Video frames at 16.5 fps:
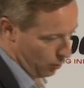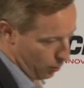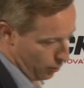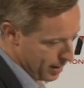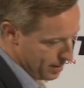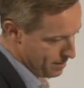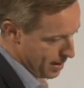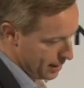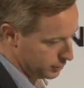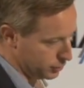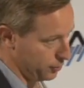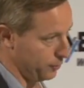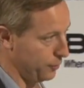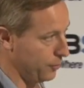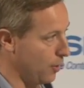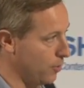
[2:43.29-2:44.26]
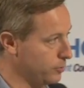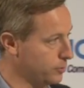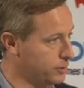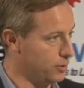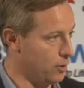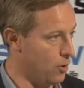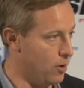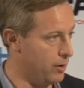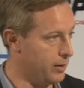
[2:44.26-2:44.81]
we measure those
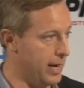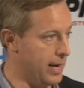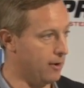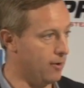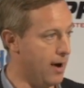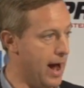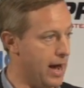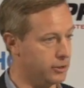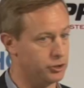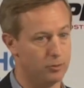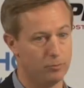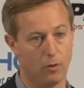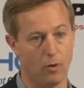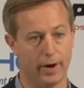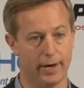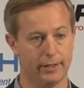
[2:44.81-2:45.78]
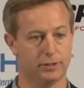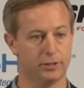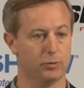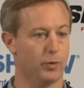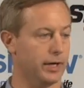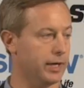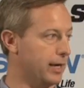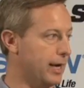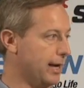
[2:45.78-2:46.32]
earned interaction points. We
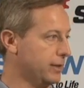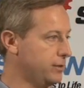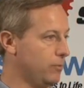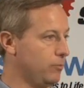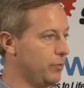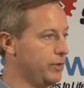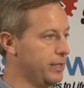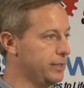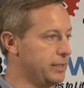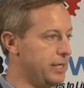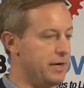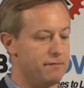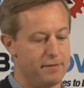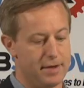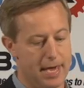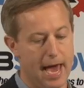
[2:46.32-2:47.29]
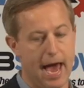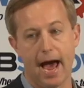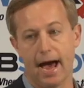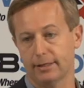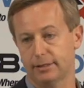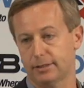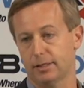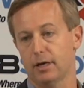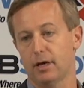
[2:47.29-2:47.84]
connect them with the TV
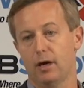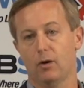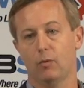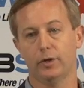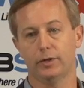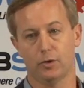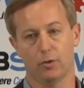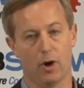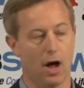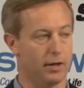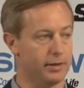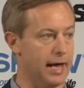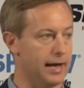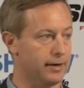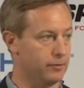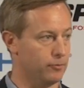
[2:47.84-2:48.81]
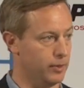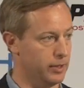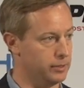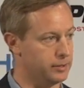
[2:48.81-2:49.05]
ads. We do all that in real